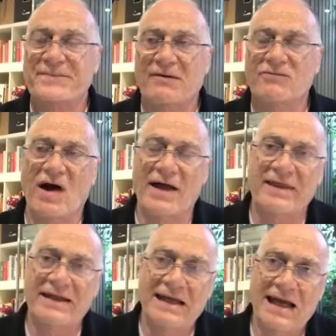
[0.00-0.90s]
Right,
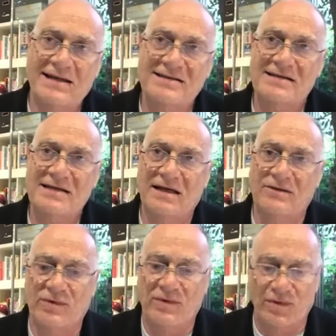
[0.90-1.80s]
the next
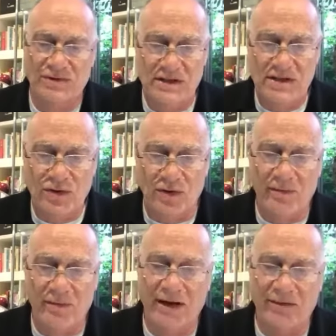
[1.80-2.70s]
thing we wanted to talk
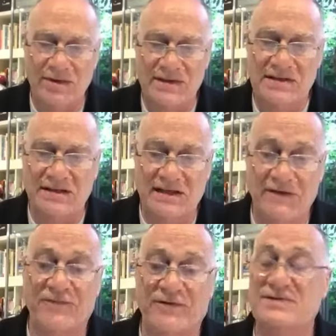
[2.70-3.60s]
about was the
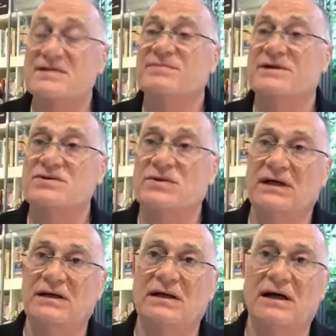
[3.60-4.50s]
difference
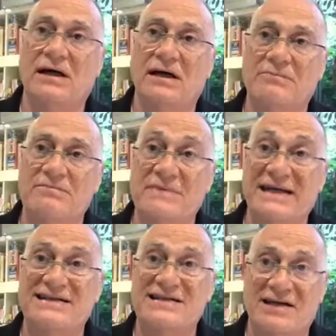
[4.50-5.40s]
between
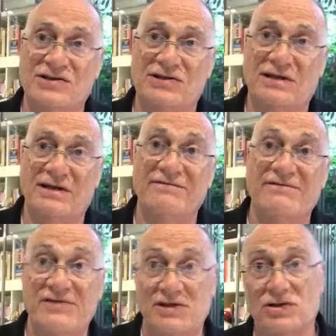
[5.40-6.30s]
meditation and
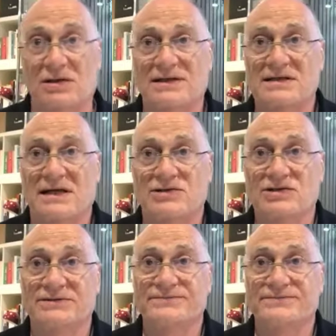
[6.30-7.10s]
visualization.